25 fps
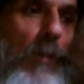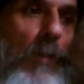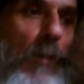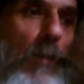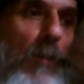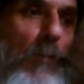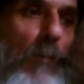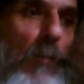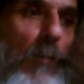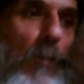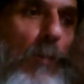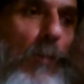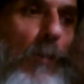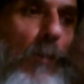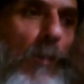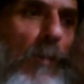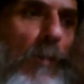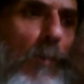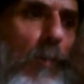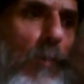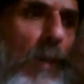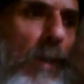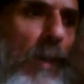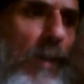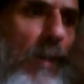The, fruit, the
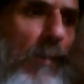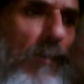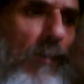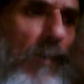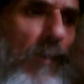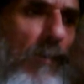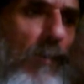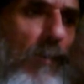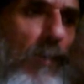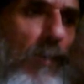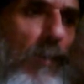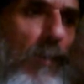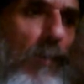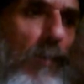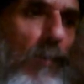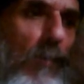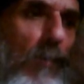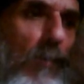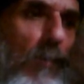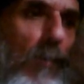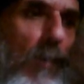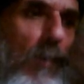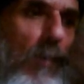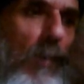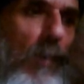weight of evidence
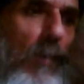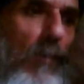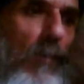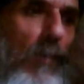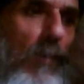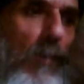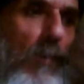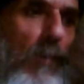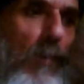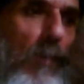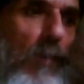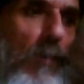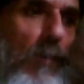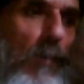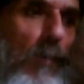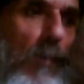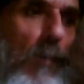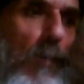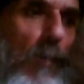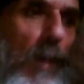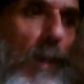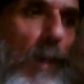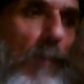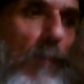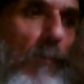strongly suggests the
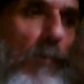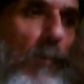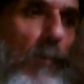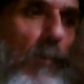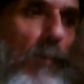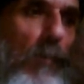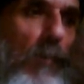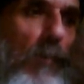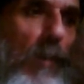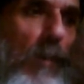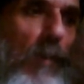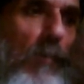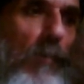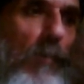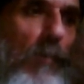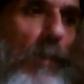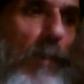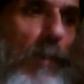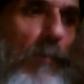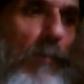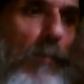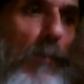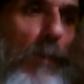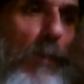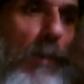ripe fruits are
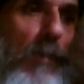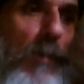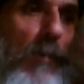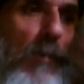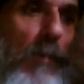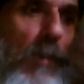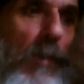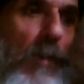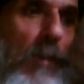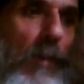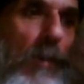safe to eat,